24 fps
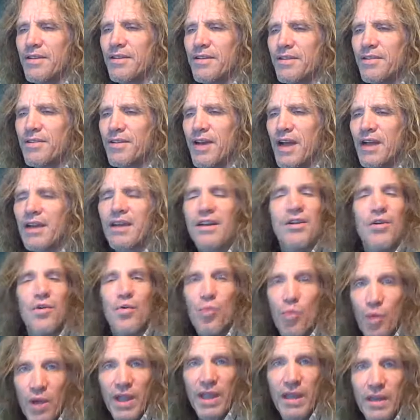you're not gonna
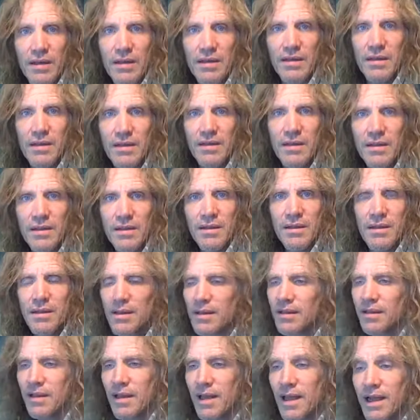win
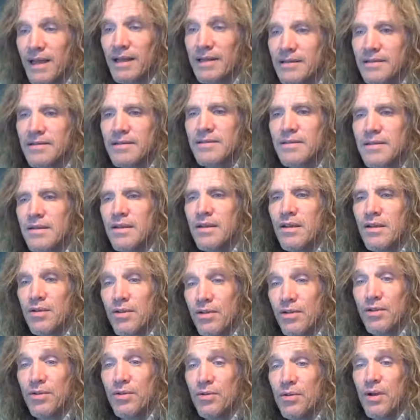unless
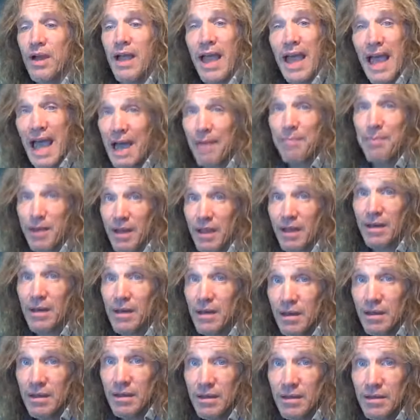you happen,
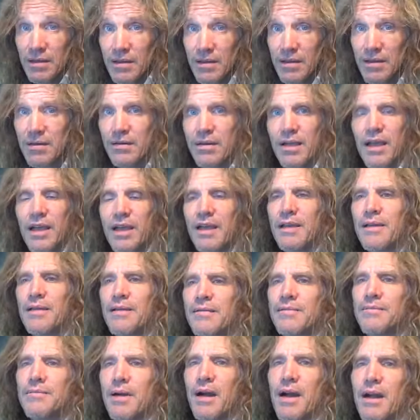okay,
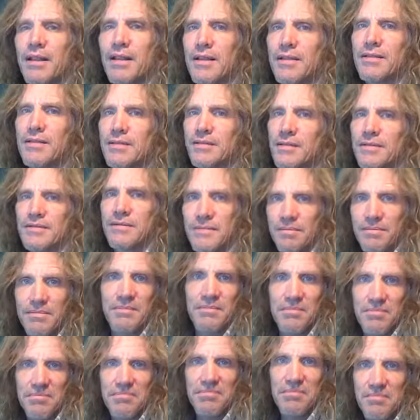by this
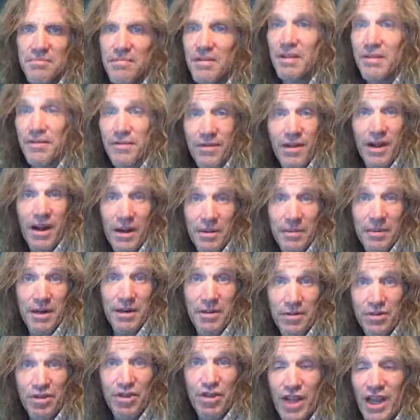
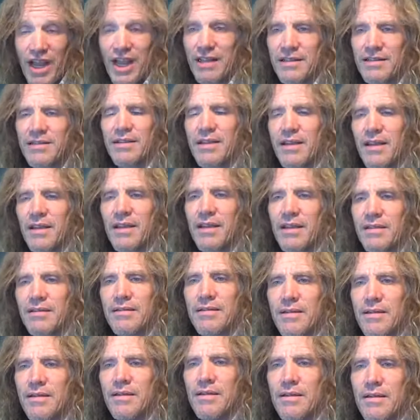environmental chance thing.
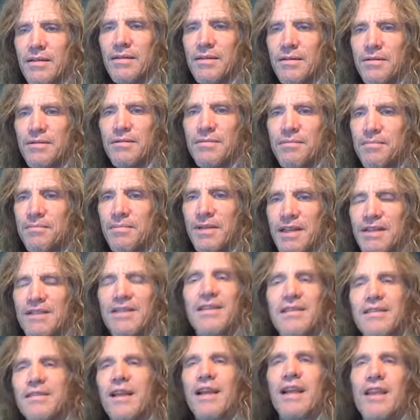It's,
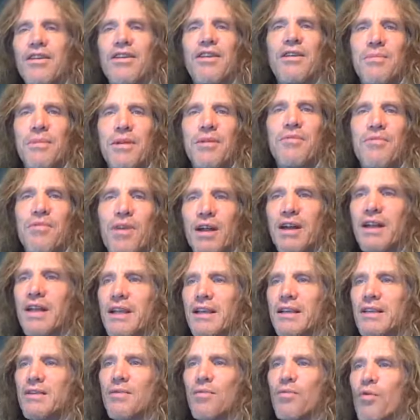it's like you could be
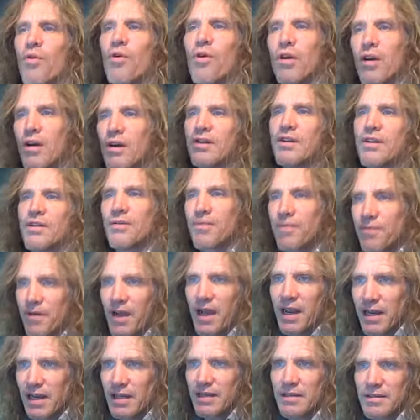running in the war and you're
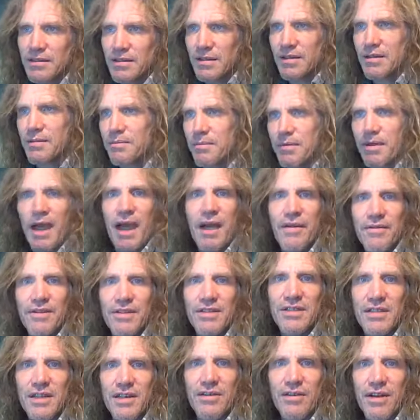fighting some
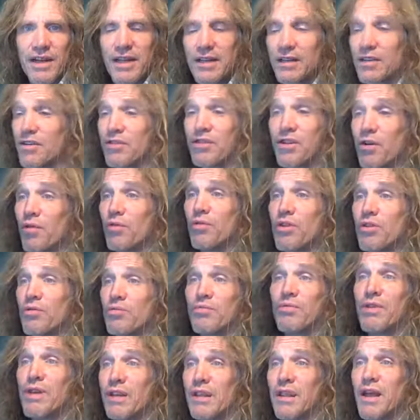adversary and you don't
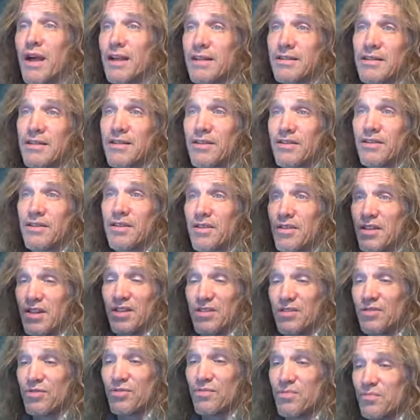realize that
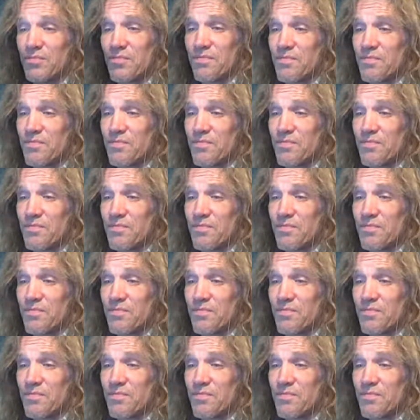it's